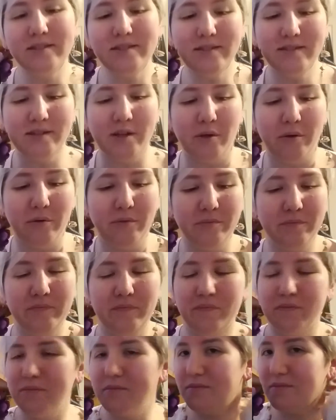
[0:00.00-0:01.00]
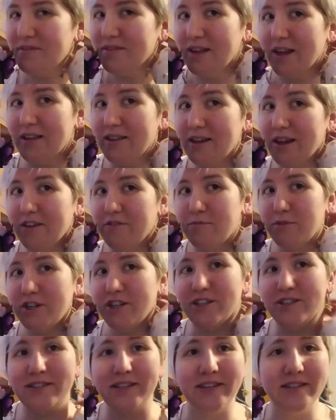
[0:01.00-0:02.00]
so I think I have pretty
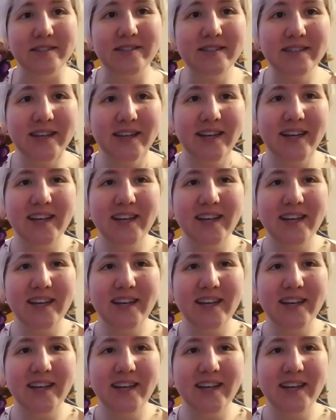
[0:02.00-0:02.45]
good taste.